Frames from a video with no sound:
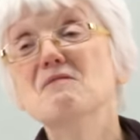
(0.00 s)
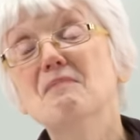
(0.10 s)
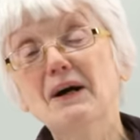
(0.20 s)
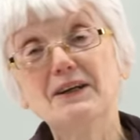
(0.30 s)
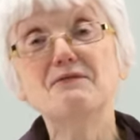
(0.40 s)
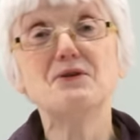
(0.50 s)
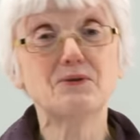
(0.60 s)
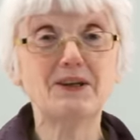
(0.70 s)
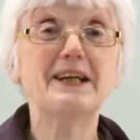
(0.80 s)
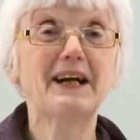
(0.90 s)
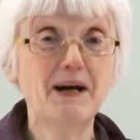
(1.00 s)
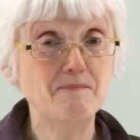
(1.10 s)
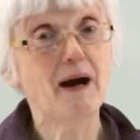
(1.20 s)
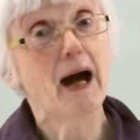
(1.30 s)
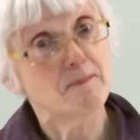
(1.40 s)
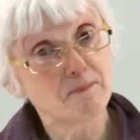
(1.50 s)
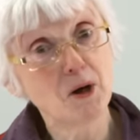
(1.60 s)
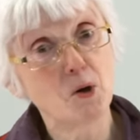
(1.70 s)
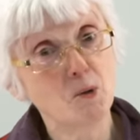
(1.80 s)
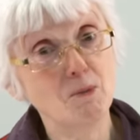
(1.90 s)
But if you think I'm
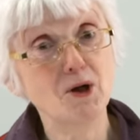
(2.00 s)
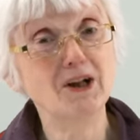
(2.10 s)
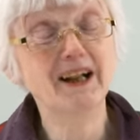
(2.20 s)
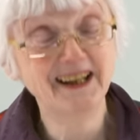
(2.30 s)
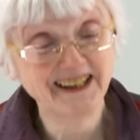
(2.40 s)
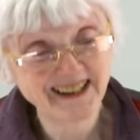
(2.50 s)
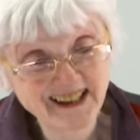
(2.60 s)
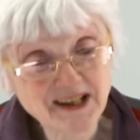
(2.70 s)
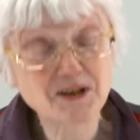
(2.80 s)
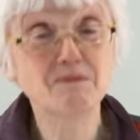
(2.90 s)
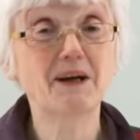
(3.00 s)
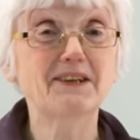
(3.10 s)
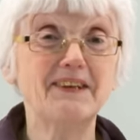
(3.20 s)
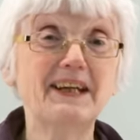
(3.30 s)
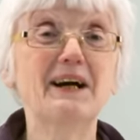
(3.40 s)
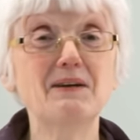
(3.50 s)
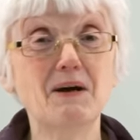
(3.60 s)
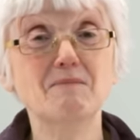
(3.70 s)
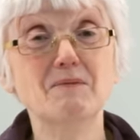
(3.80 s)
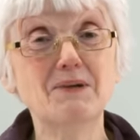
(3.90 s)
abnormal, you may think
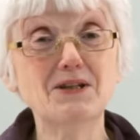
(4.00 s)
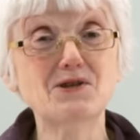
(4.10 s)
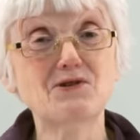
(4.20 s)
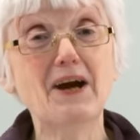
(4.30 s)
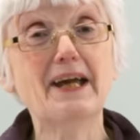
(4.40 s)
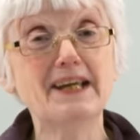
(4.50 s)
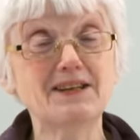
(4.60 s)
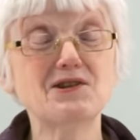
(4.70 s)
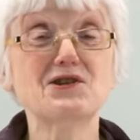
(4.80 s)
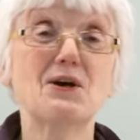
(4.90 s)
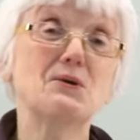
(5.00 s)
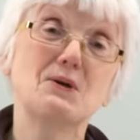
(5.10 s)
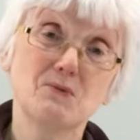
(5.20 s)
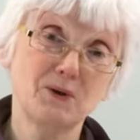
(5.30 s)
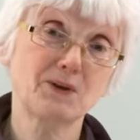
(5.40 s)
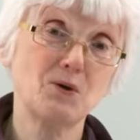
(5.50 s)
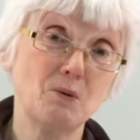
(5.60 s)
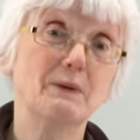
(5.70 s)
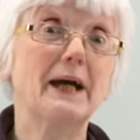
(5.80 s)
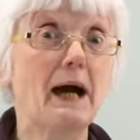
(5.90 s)
I'm a bit strange, so you would
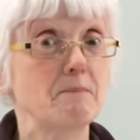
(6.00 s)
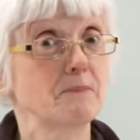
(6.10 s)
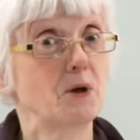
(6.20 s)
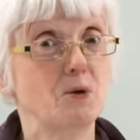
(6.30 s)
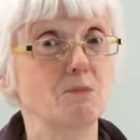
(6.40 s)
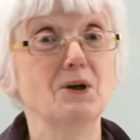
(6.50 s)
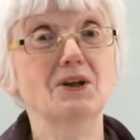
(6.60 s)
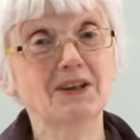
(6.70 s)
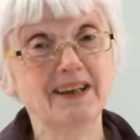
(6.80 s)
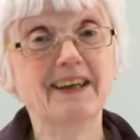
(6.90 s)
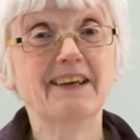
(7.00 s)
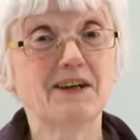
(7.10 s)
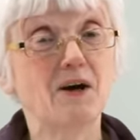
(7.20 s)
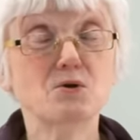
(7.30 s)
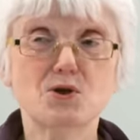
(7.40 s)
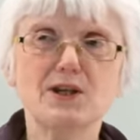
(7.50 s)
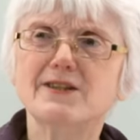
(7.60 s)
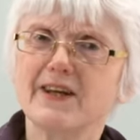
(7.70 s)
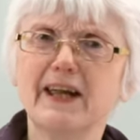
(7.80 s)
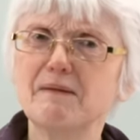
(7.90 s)
call me abnormal. Oh,
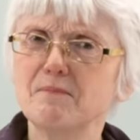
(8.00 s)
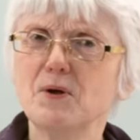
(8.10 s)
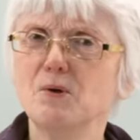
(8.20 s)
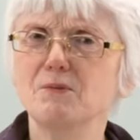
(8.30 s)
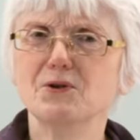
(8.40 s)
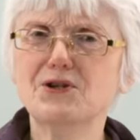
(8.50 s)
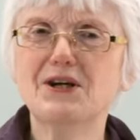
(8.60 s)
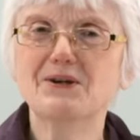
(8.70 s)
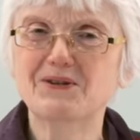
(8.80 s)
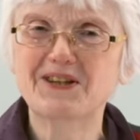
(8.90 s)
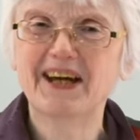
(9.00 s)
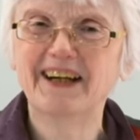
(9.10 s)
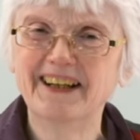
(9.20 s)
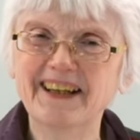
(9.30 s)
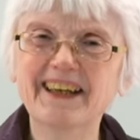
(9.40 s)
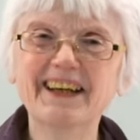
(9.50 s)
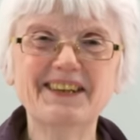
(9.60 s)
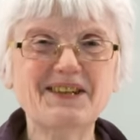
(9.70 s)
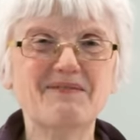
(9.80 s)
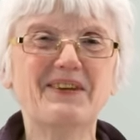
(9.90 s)
she's an abnormal tutor,
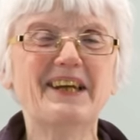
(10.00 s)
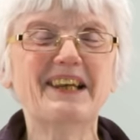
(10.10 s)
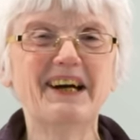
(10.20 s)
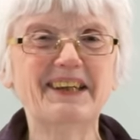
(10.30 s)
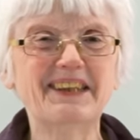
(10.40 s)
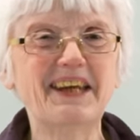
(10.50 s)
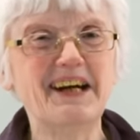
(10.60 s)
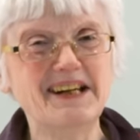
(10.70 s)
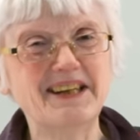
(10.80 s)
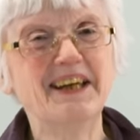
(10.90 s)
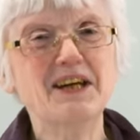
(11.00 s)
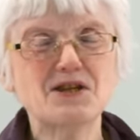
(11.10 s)
something like that.